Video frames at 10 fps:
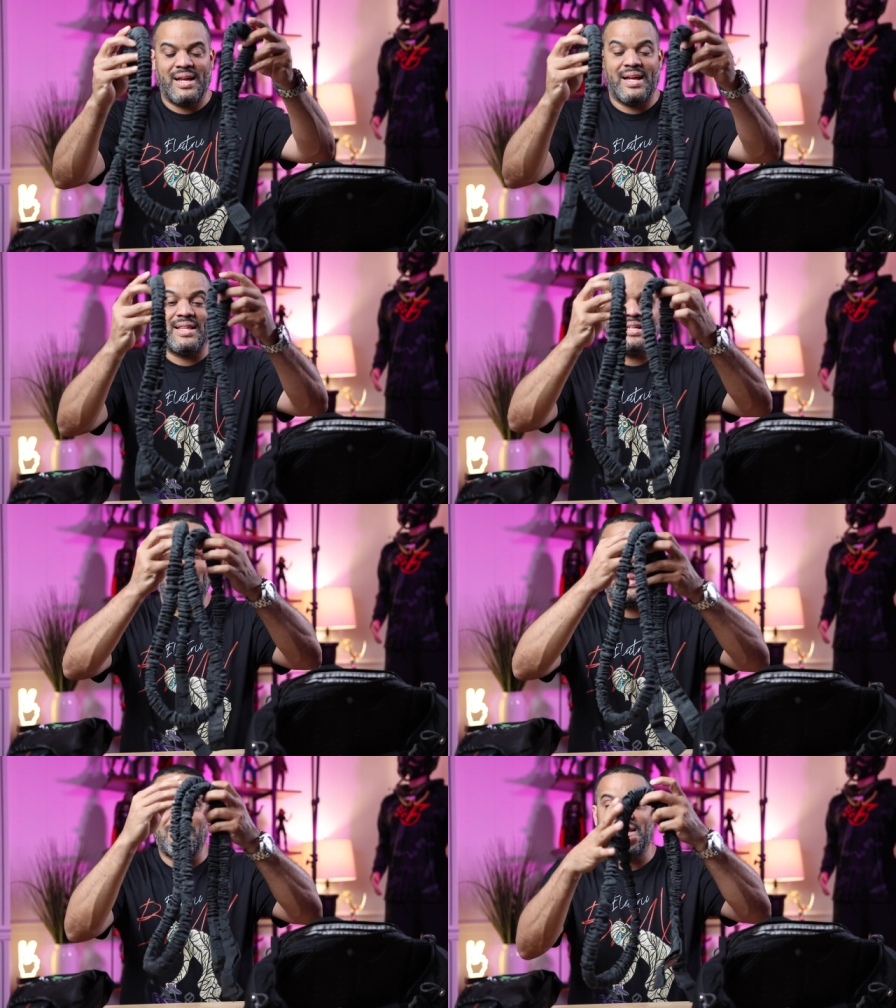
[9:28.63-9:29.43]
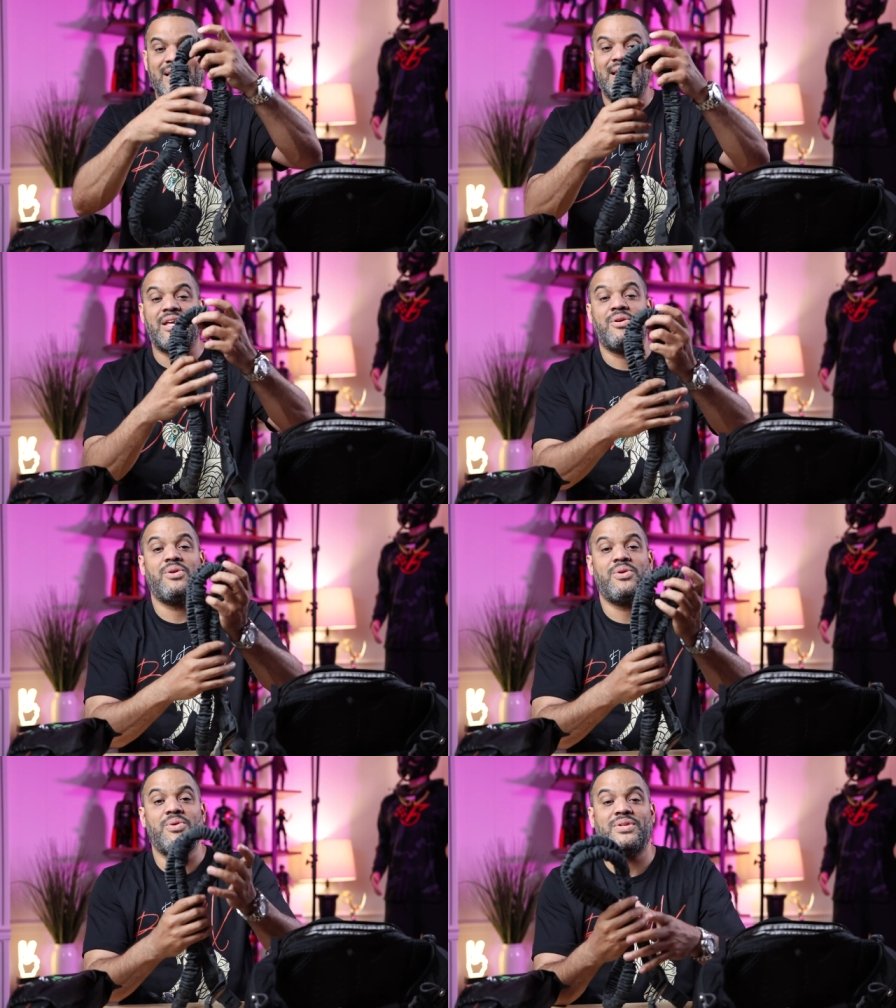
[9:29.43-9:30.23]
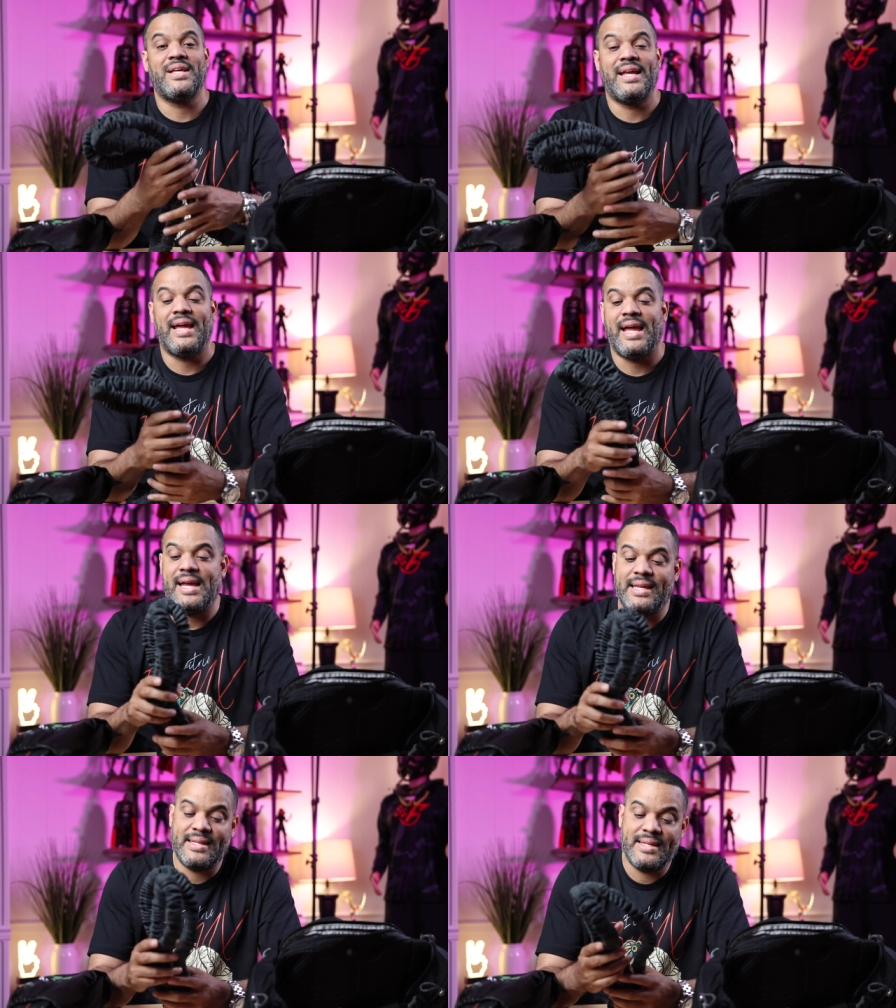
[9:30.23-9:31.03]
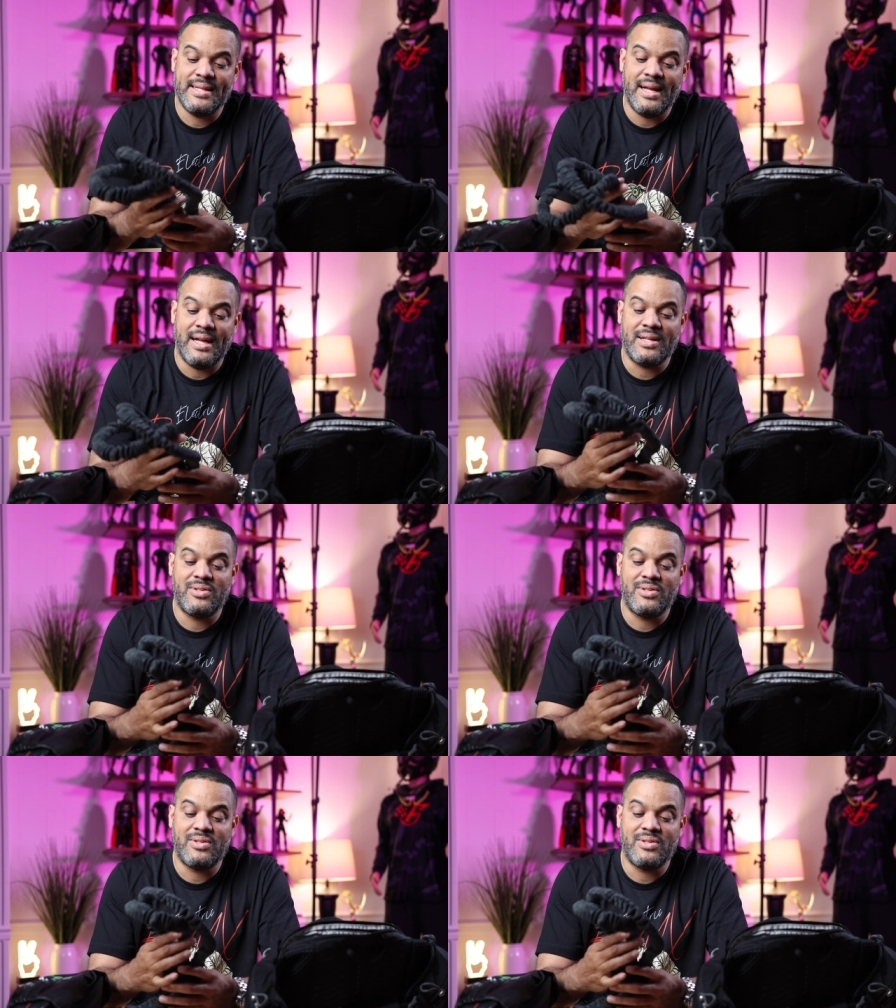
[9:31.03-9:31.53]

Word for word: uh, this is something that you use in case uh,